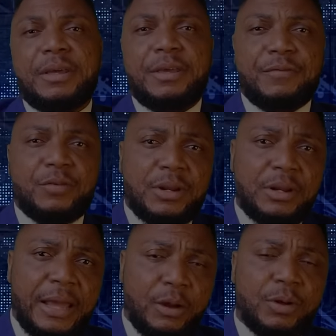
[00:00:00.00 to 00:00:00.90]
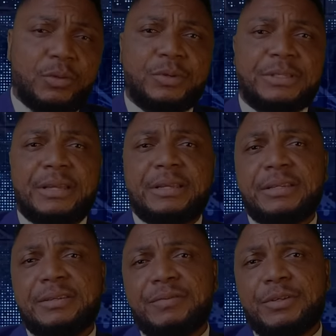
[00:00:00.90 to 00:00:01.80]
If you really like what we say in
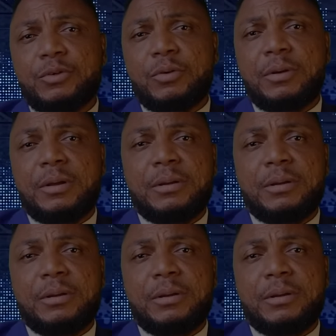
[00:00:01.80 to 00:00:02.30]
this video,